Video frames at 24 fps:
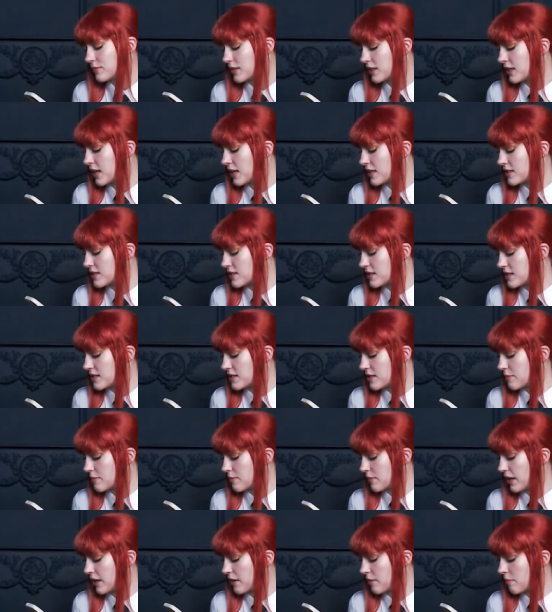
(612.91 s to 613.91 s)
It doesn't
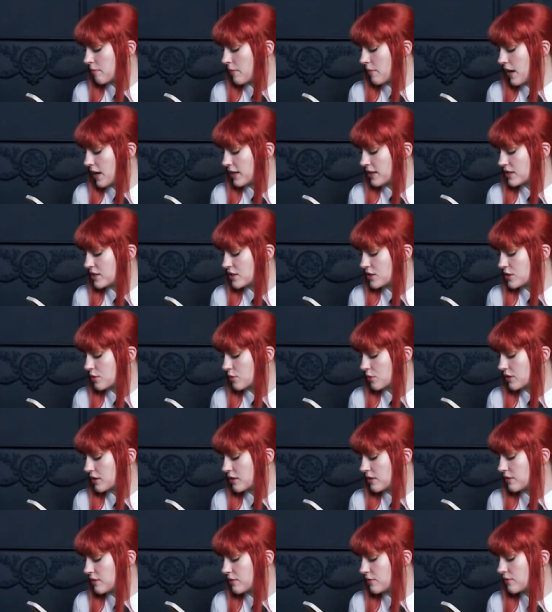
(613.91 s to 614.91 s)
seem like my sort
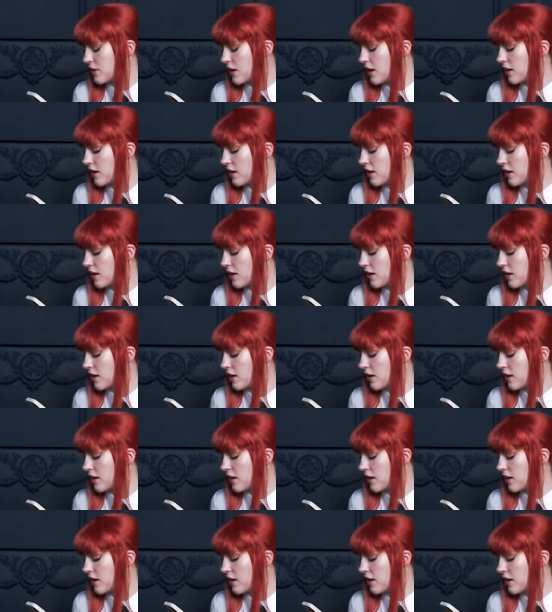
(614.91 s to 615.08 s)
of